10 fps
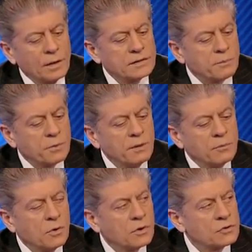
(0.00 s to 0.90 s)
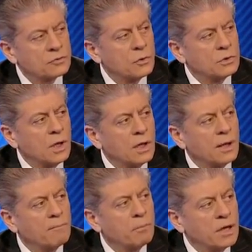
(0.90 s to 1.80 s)
The Supreme Court has ruled
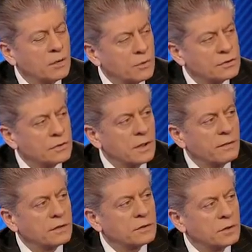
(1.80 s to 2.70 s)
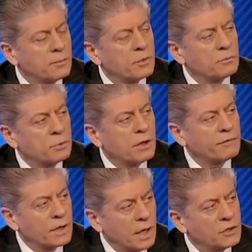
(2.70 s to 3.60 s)
unambiguously that deliberate
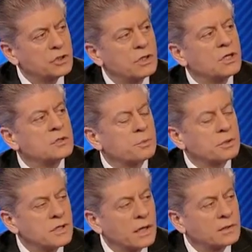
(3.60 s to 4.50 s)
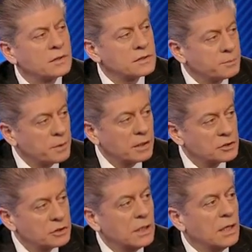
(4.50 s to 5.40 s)
provocation is protected
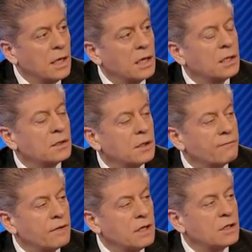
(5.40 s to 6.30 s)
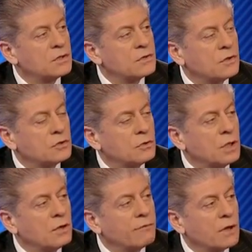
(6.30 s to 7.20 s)
speech. And if it is the
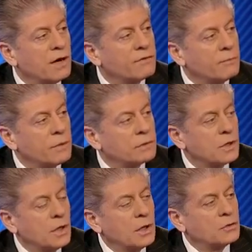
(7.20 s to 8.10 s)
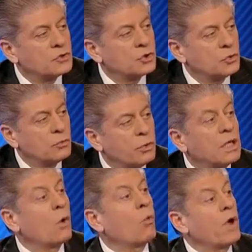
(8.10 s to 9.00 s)
duty of the government to
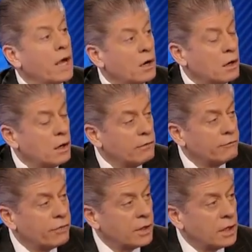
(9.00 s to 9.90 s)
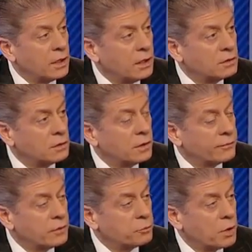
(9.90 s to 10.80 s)
be aware of the
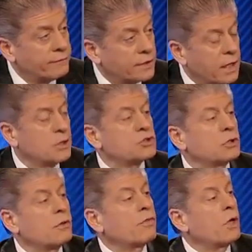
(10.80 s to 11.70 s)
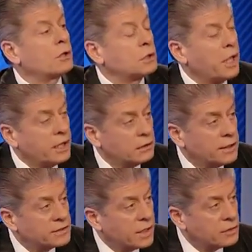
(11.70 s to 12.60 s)
deliberate provocation, the
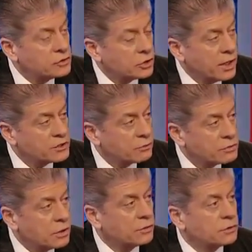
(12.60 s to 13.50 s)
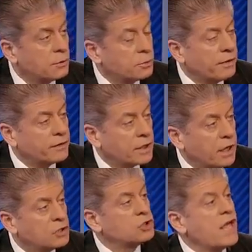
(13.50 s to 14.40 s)
likely danger as a result of the
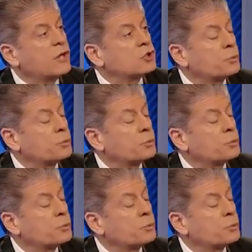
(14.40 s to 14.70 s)
provocation, and to